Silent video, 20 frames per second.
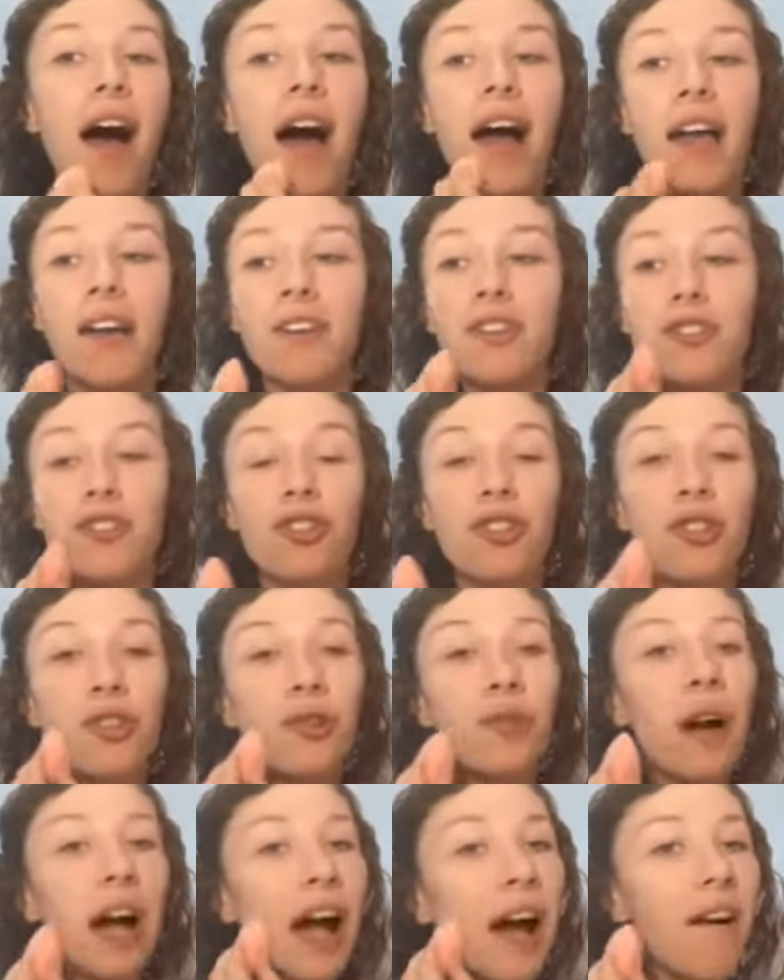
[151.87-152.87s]
I
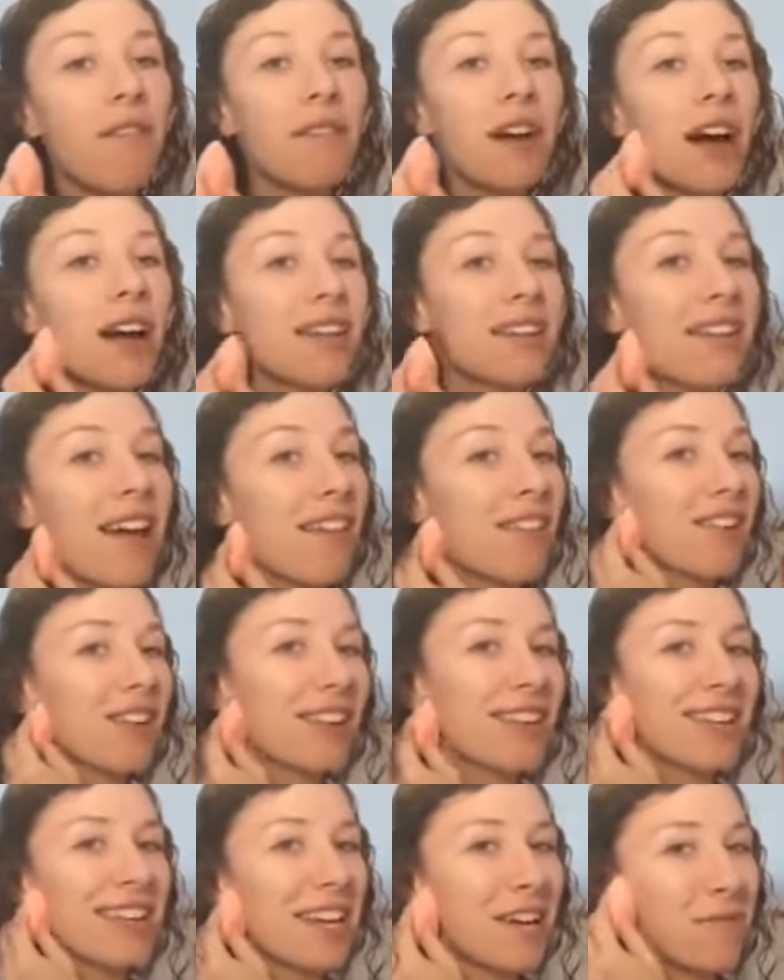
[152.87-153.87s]
do have
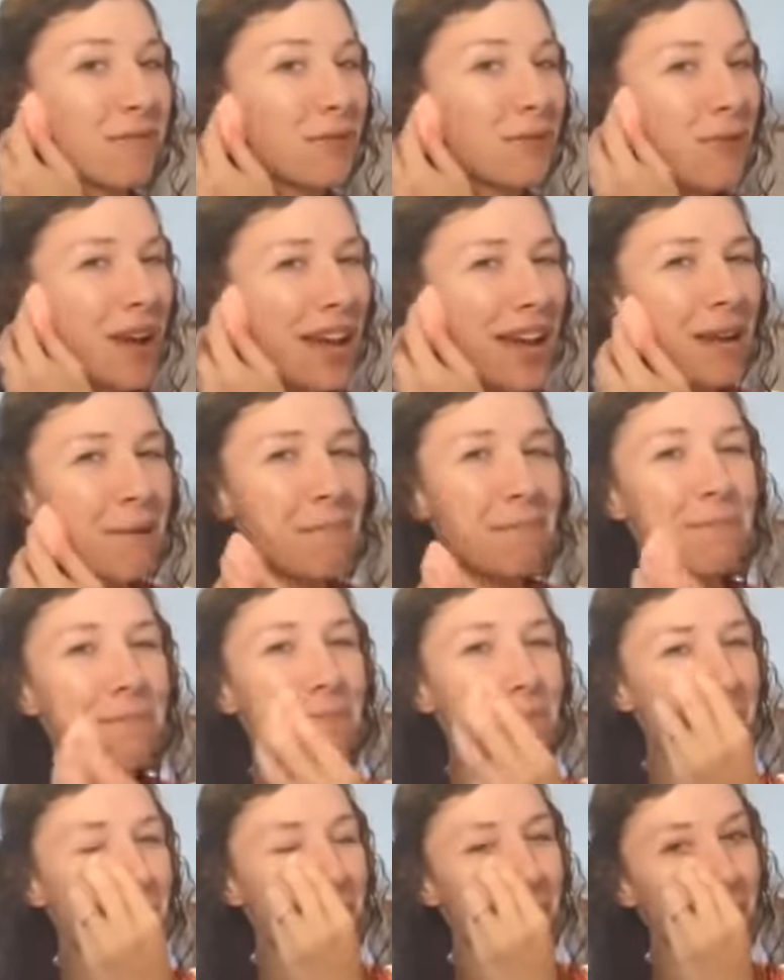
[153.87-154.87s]
another giveaway
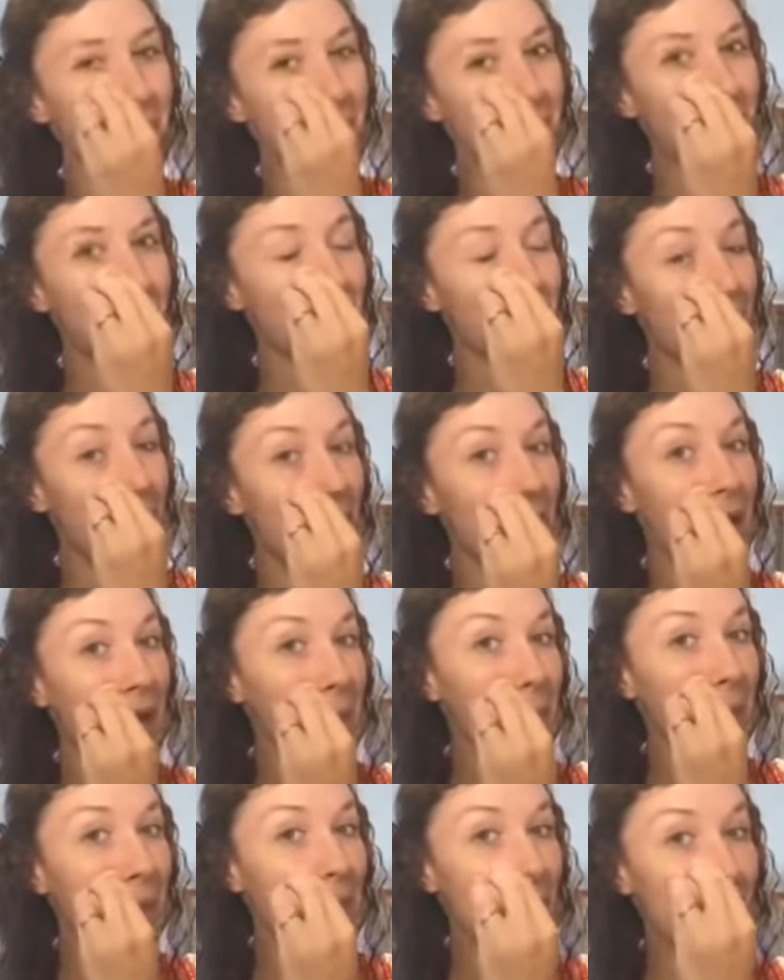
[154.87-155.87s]

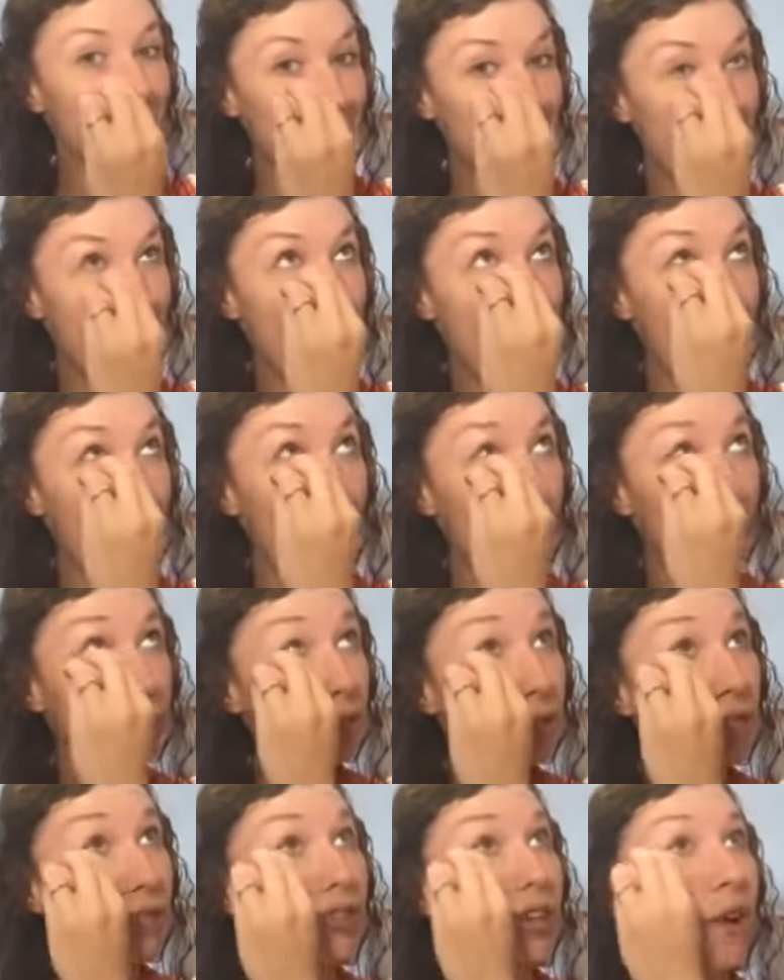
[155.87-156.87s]
item picked
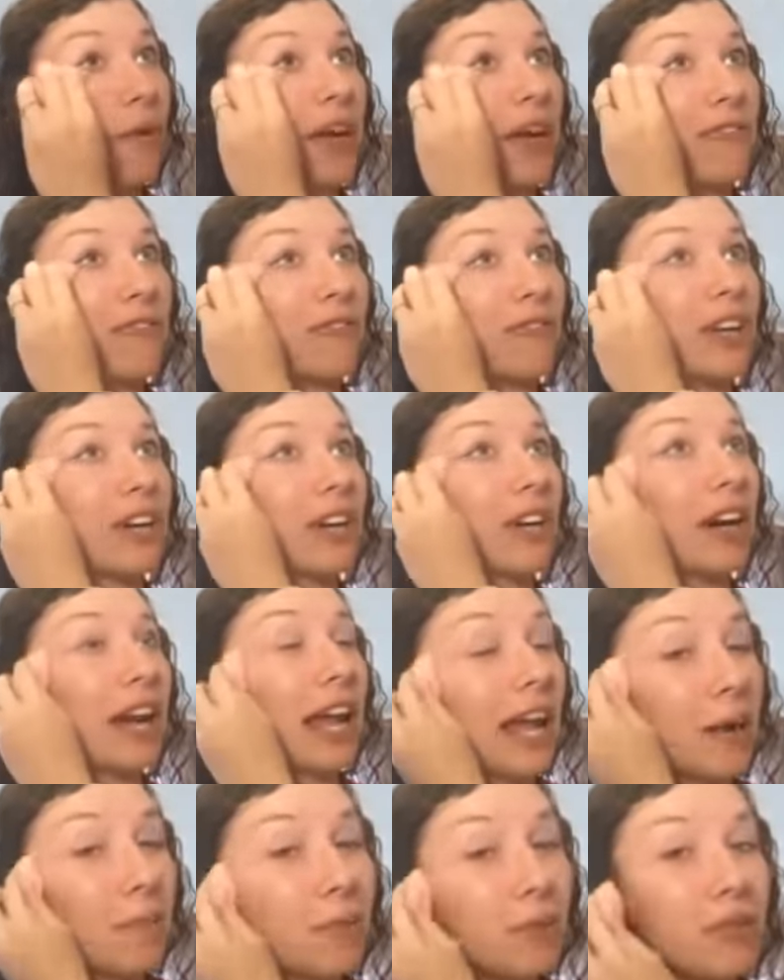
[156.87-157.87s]
out. So if we
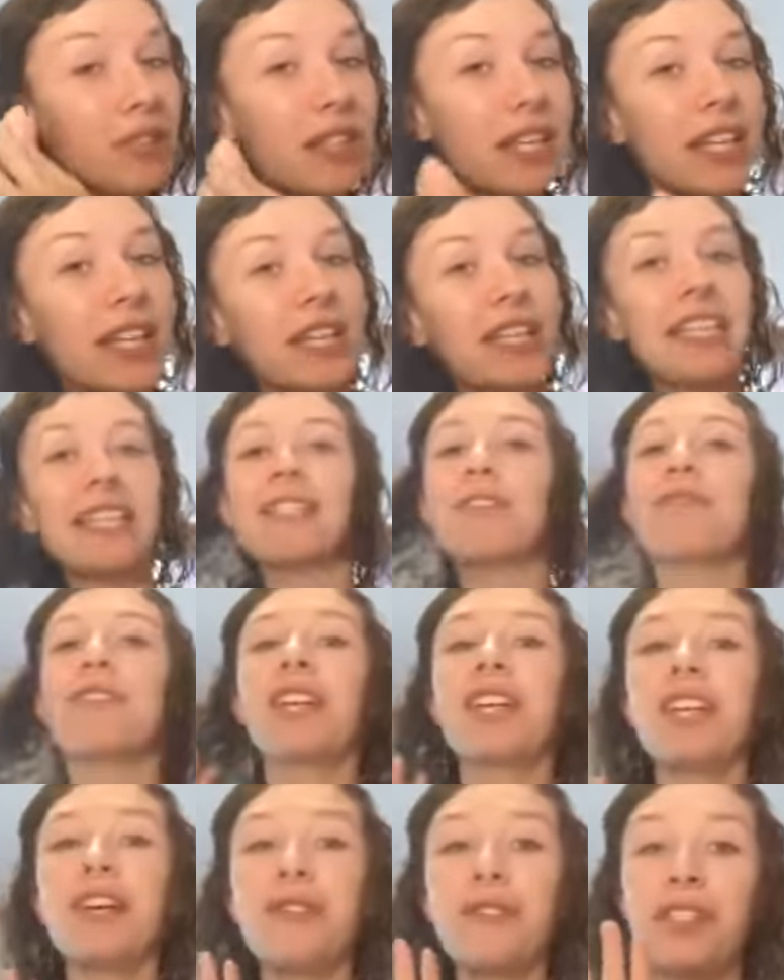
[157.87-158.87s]
are able to get this
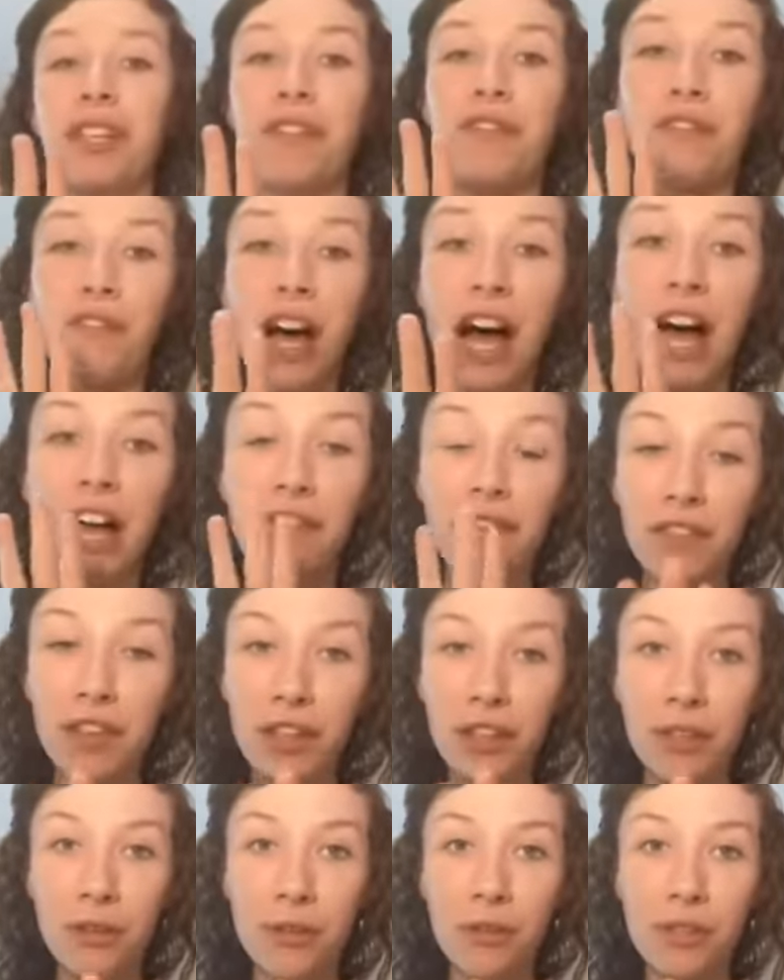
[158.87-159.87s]
video to 5
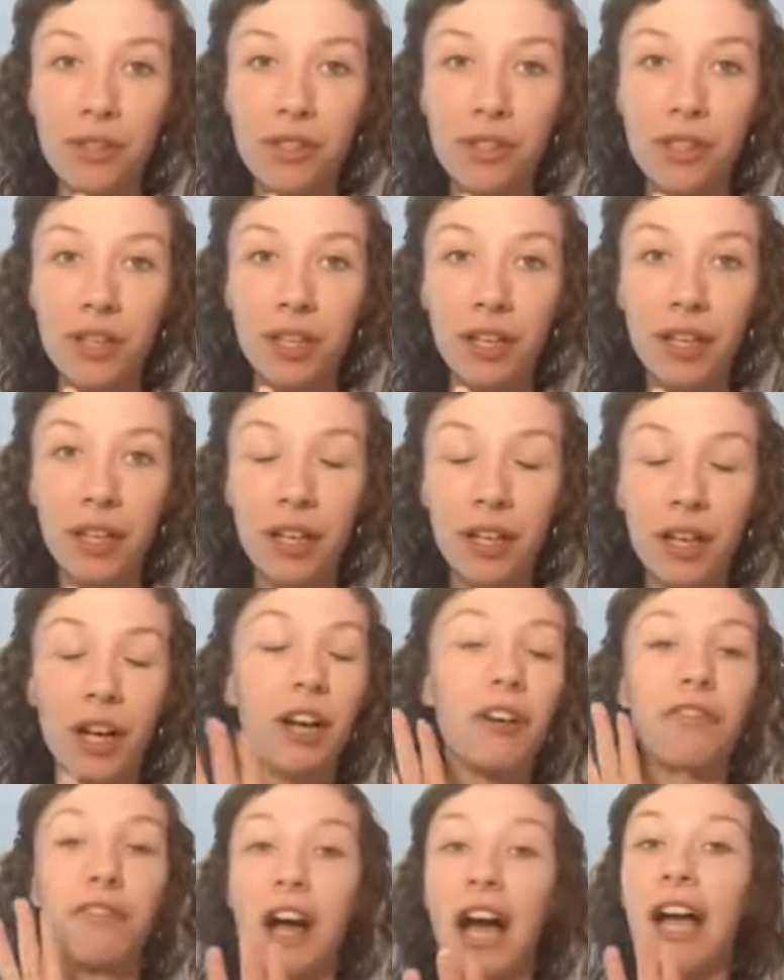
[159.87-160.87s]
views
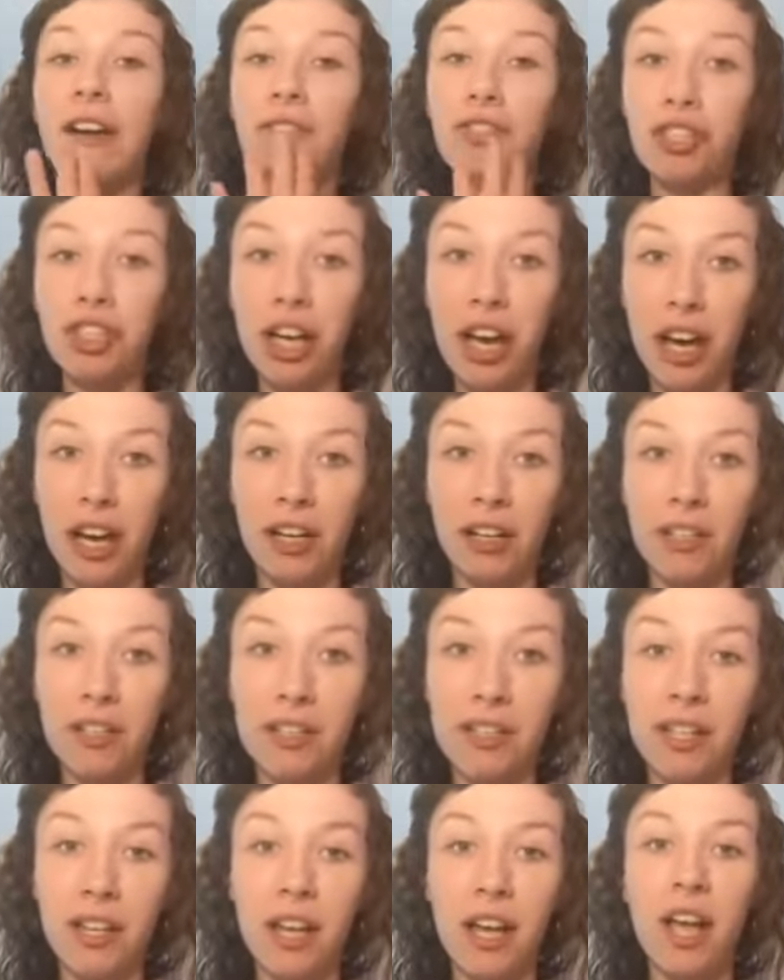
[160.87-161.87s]
or 5
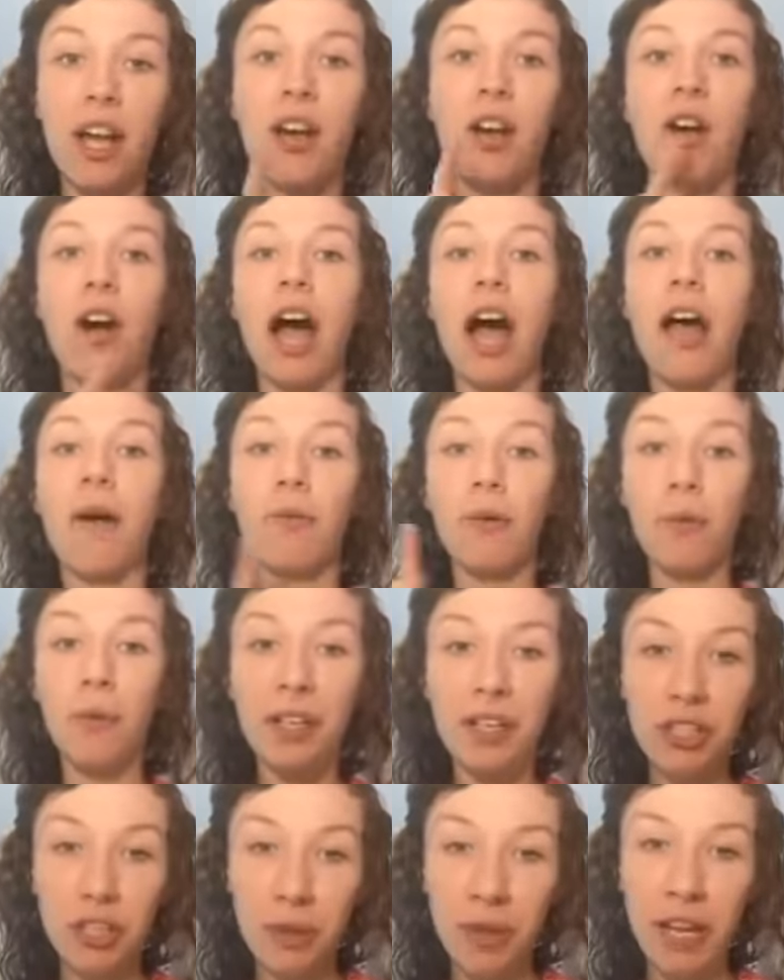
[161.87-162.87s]
shares, I will
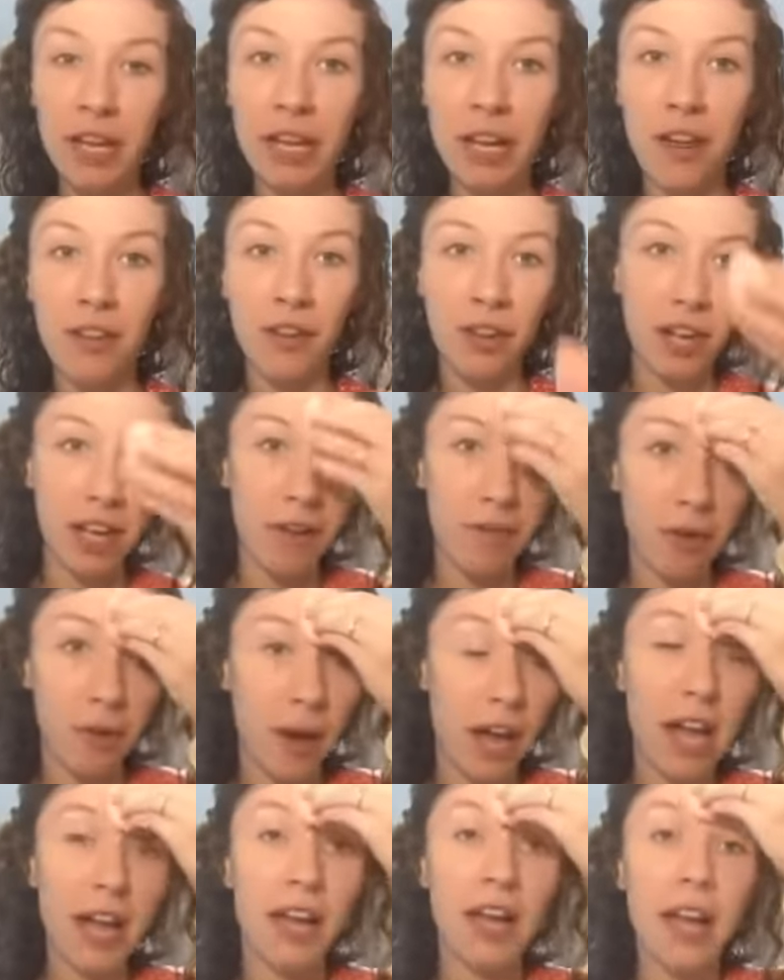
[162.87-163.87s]
be doing another
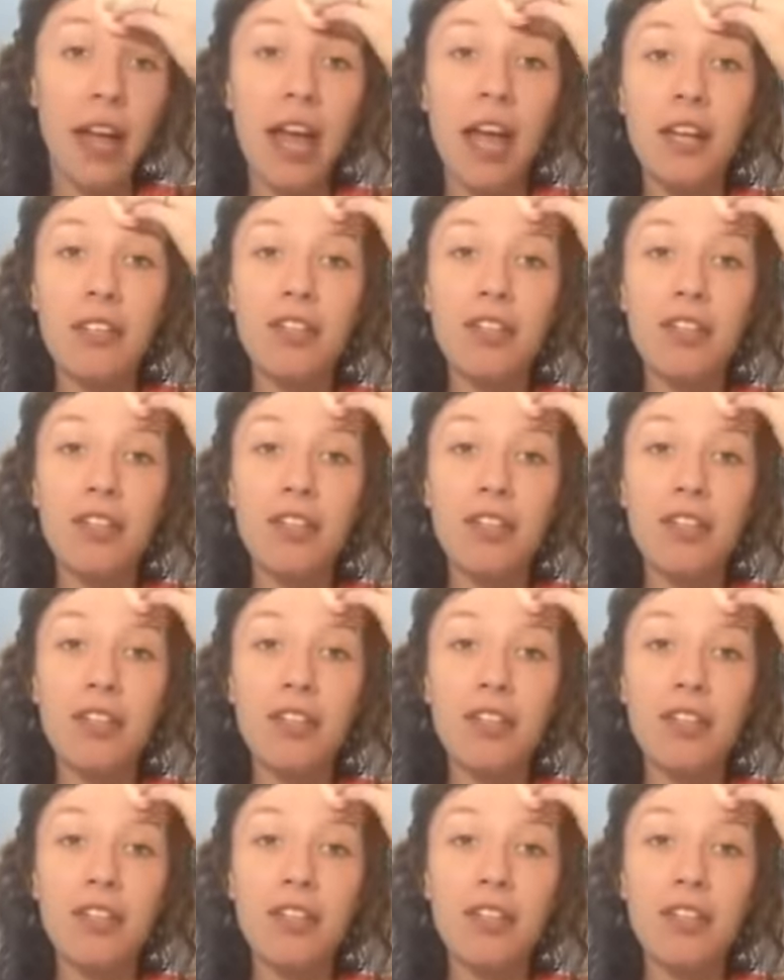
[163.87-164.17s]
giveaway.